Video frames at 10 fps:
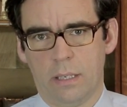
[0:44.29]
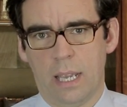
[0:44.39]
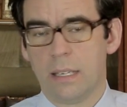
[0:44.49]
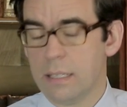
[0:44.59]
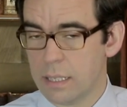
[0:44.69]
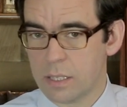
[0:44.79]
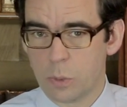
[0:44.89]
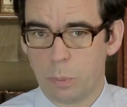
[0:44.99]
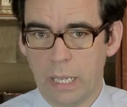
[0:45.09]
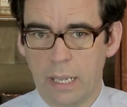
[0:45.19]
and this
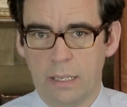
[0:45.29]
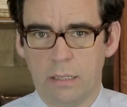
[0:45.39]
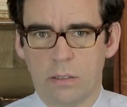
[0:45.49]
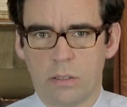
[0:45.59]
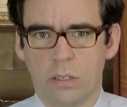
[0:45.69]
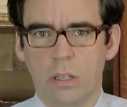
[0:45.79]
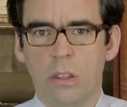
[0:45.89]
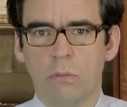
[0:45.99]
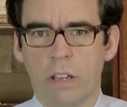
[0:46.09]
explains the